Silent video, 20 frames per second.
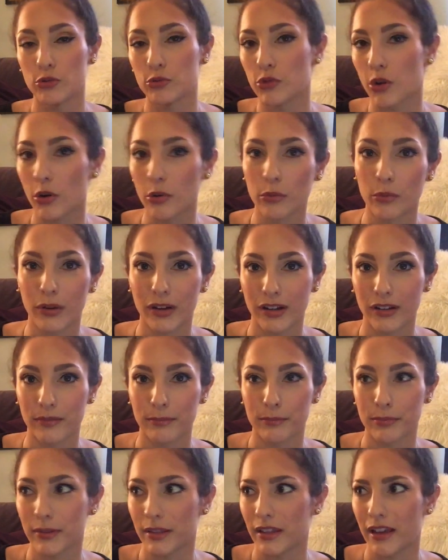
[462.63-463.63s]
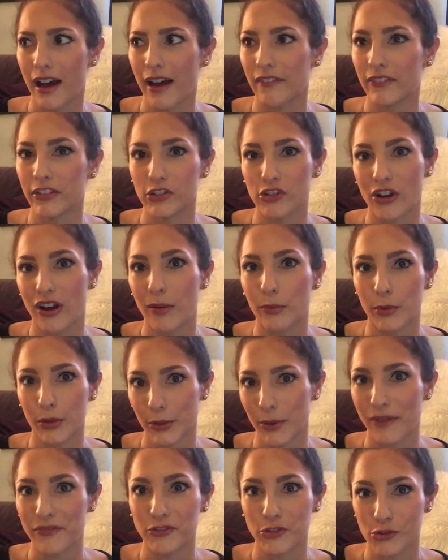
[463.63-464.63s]
you don't want to have a job where
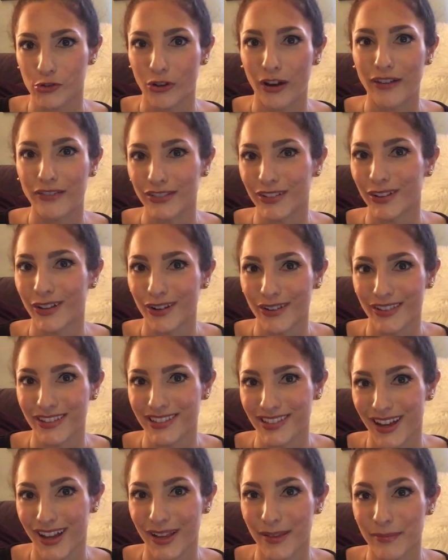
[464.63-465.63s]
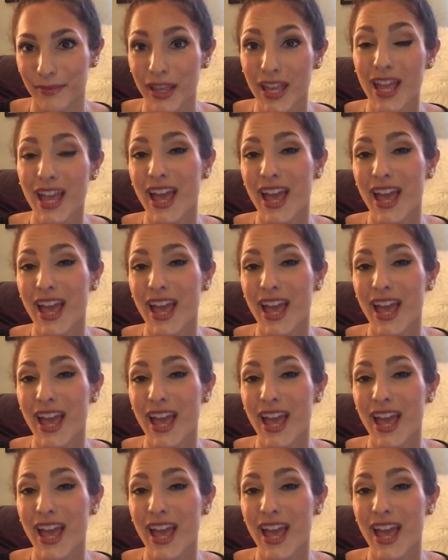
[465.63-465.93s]
you have to travel all the time.